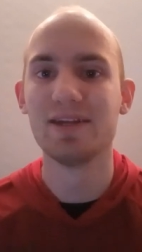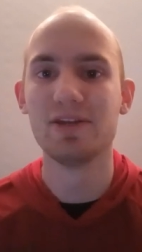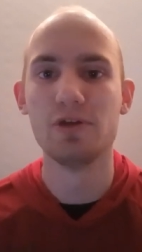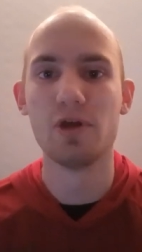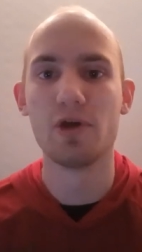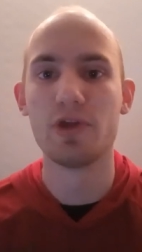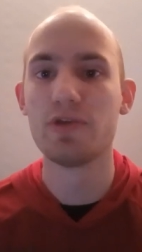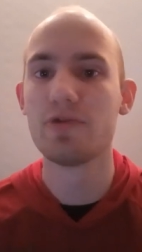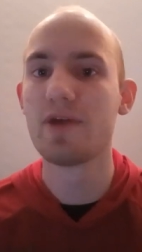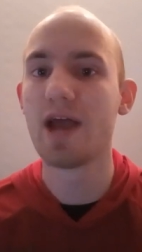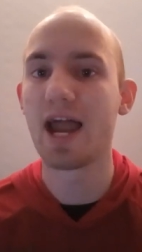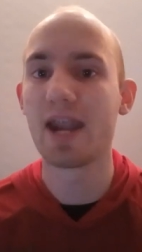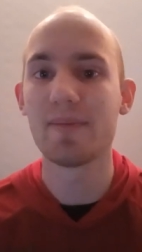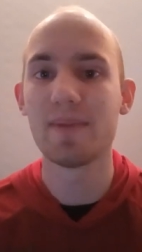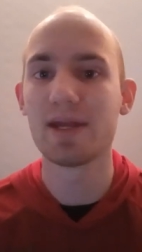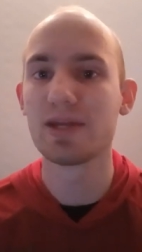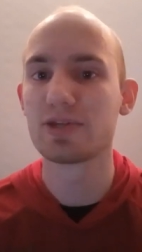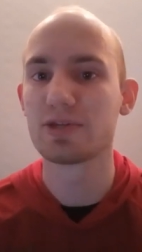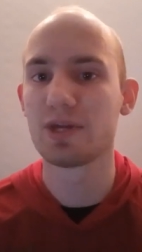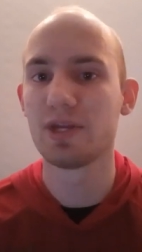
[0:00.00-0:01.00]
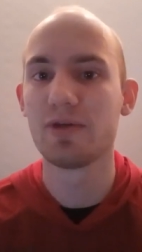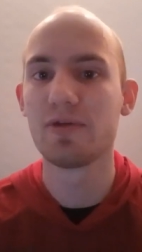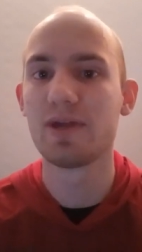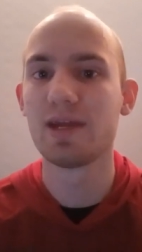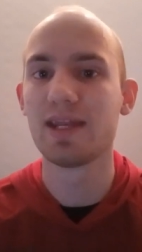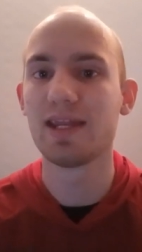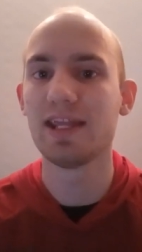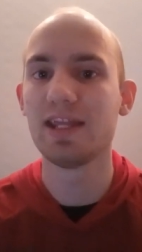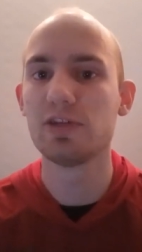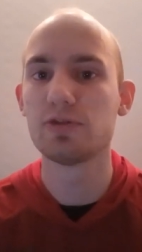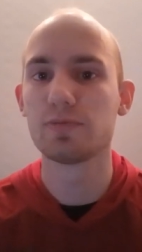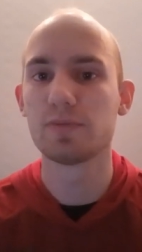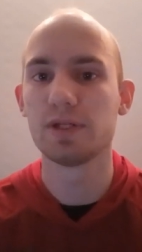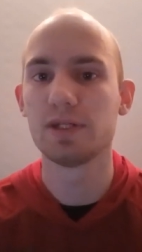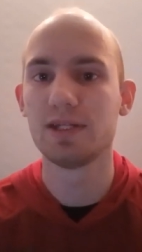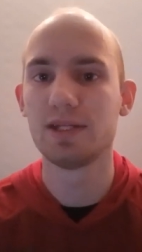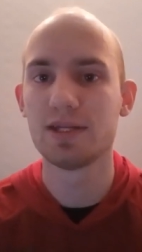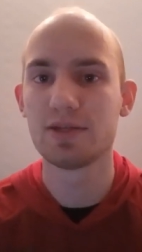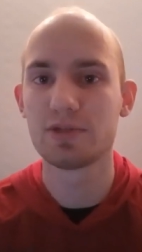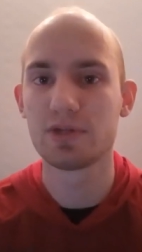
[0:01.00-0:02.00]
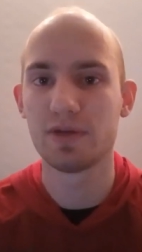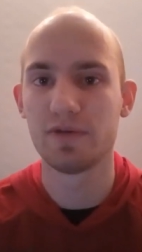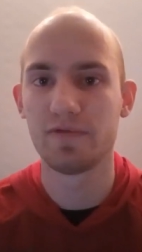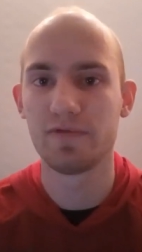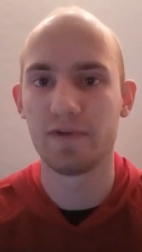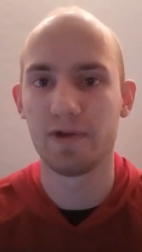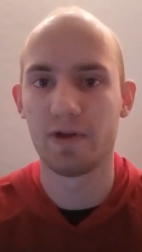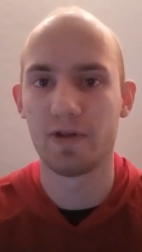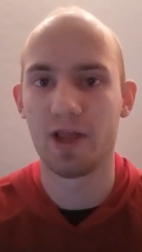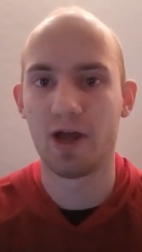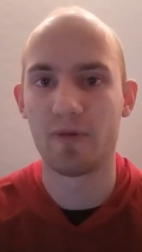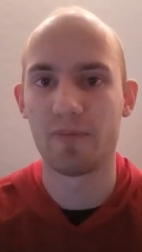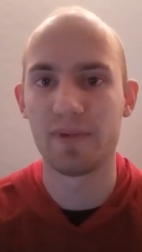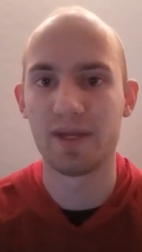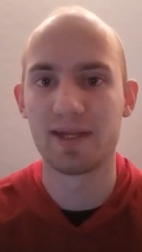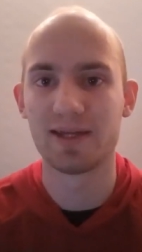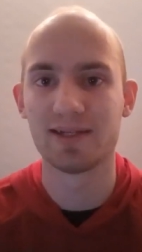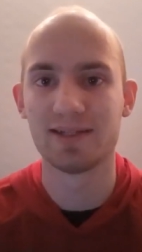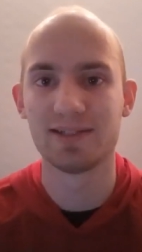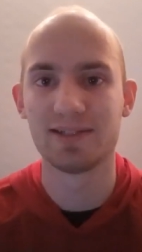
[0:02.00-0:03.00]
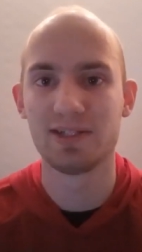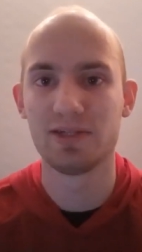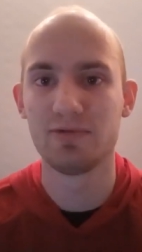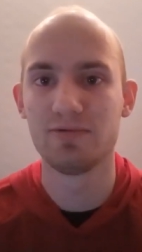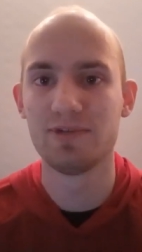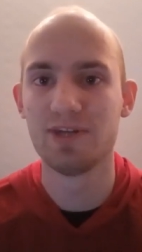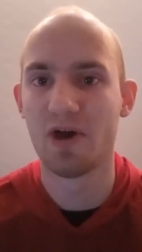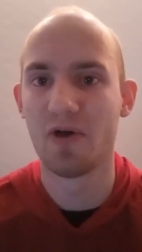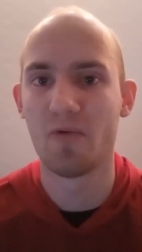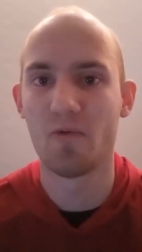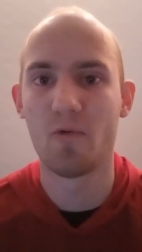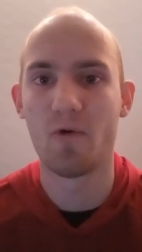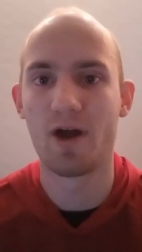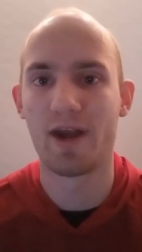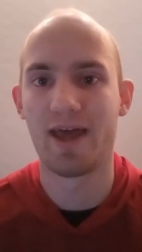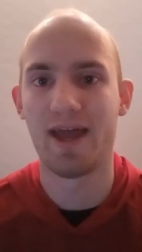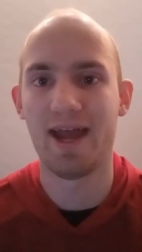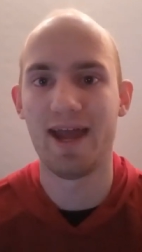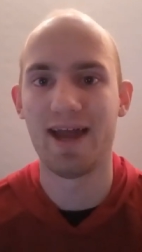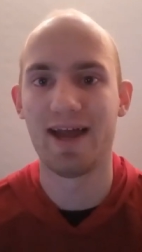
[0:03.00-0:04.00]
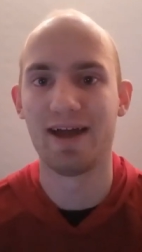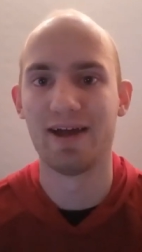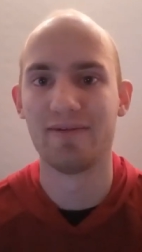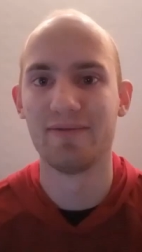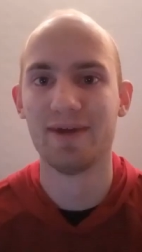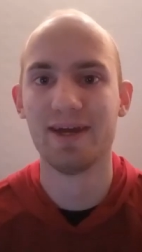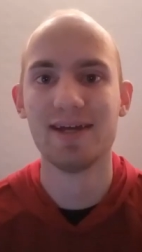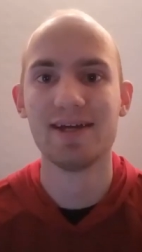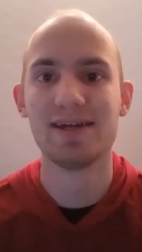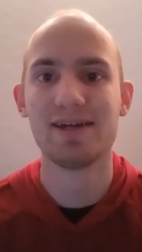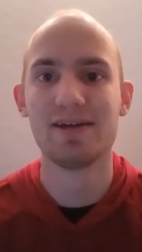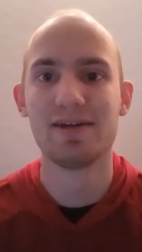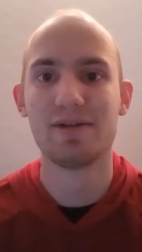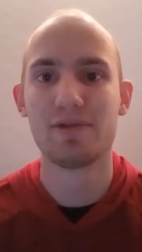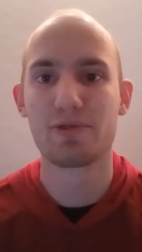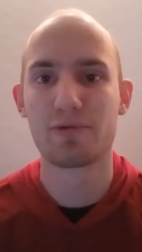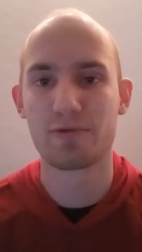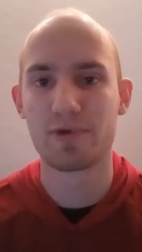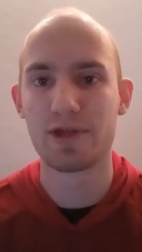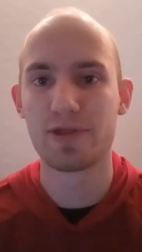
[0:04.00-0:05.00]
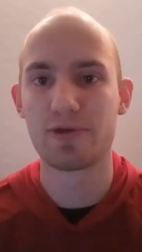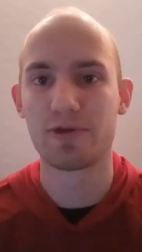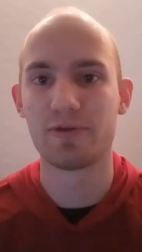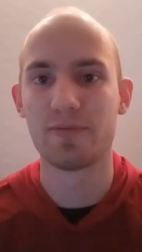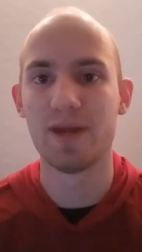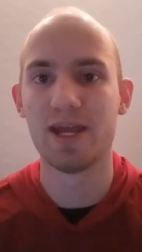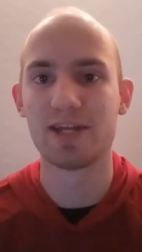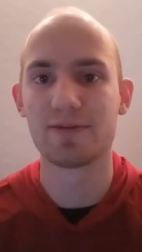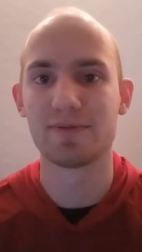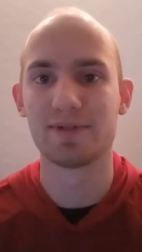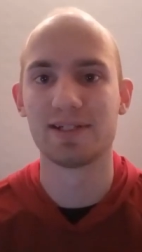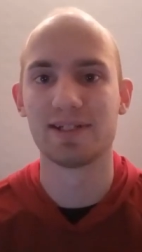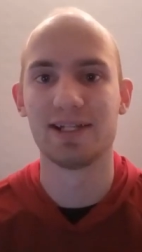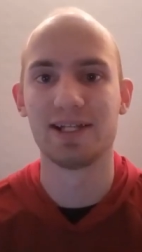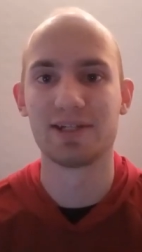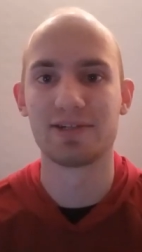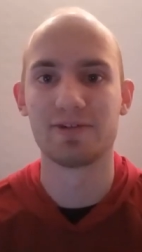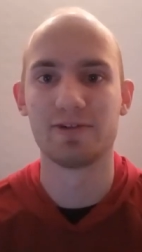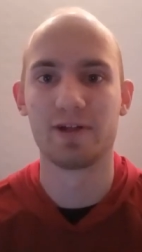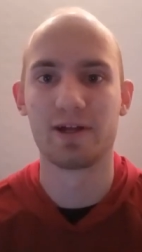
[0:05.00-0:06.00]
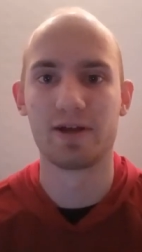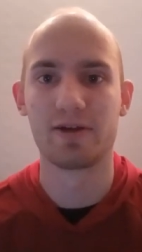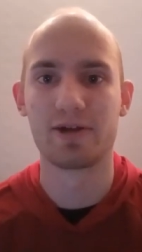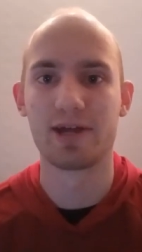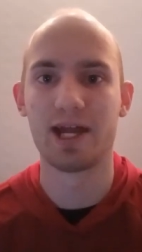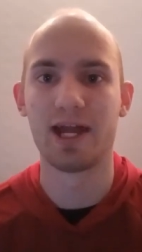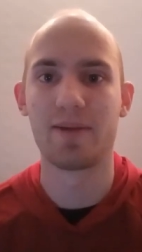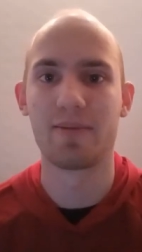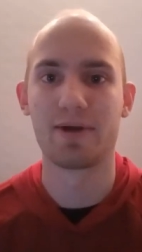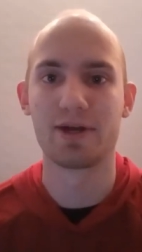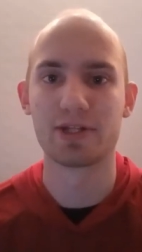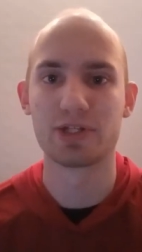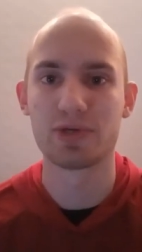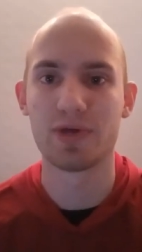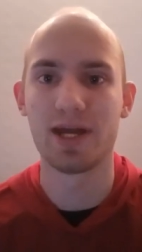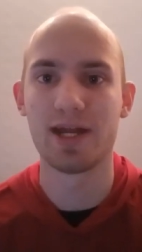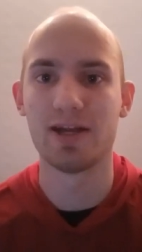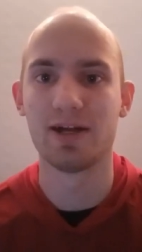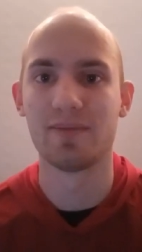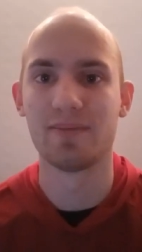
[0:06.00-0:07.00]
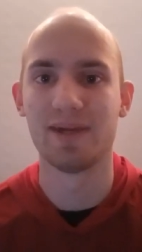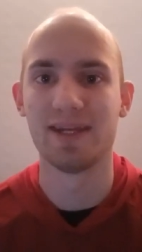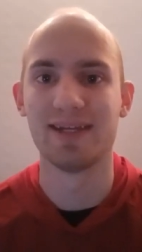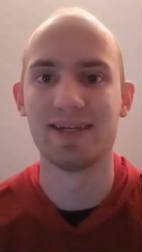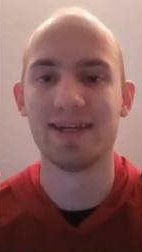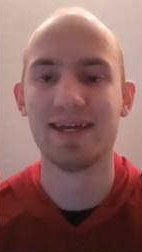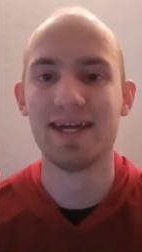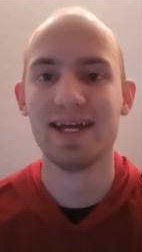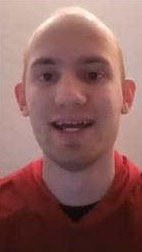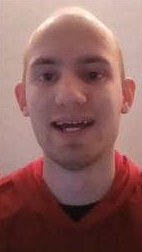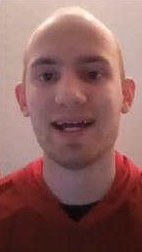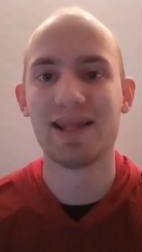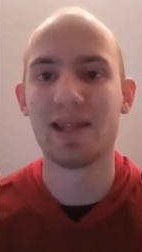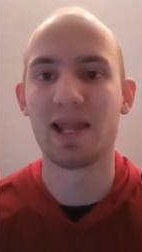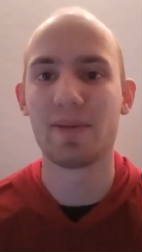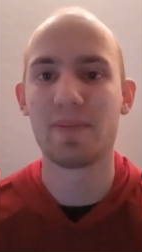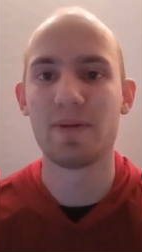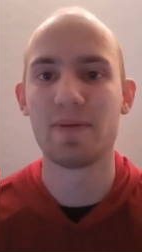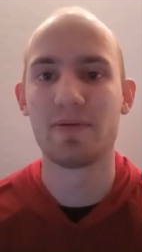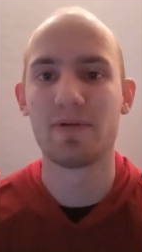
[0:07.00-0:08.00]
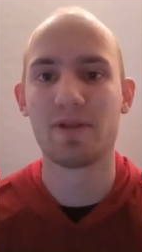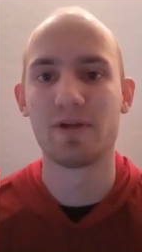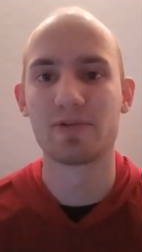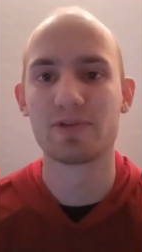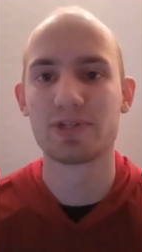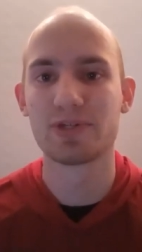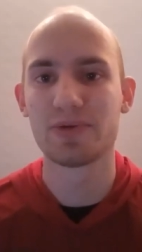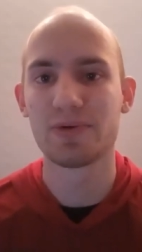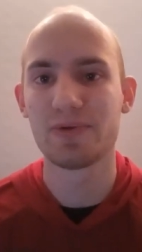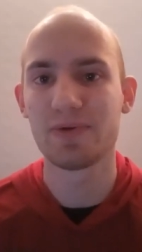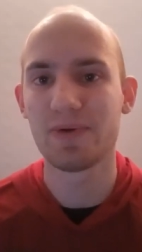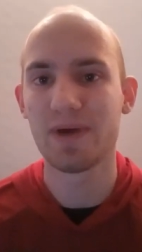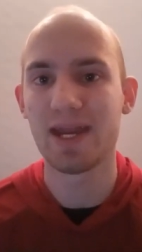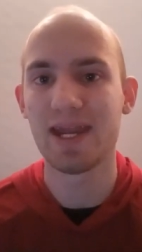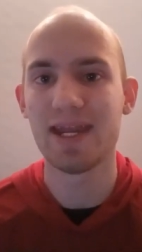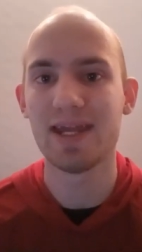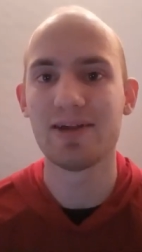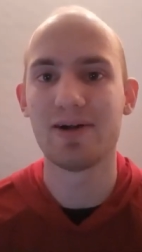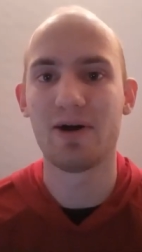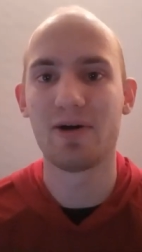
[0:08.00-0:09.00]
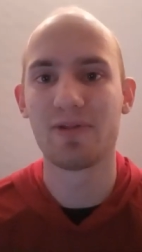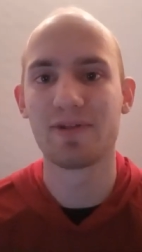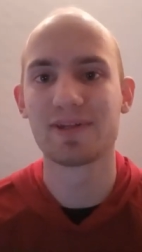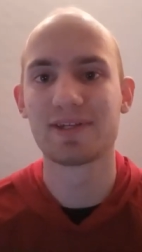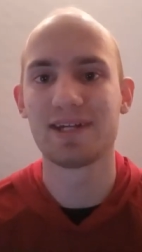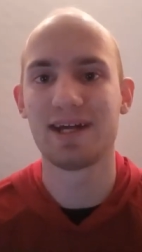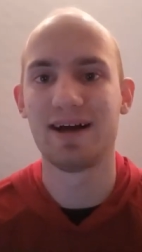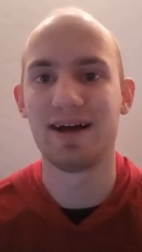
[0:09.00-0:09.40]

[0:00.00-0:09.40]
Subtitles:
No, you got to make sure you get each position filled out, because you don't want to have 3 third basemen unless you're like, okay, I'm going to trade them. And a lot of people don't trade all the